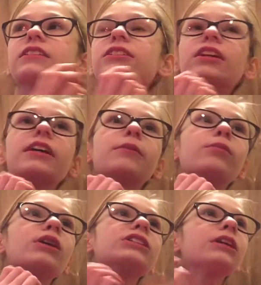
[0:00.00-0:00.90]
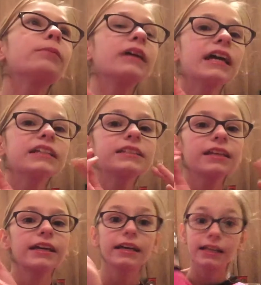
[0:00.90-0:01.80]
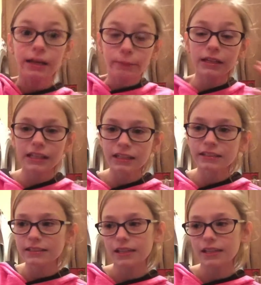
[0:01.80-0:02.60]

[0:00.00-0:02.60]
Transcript: so they can brush up against, like anemones,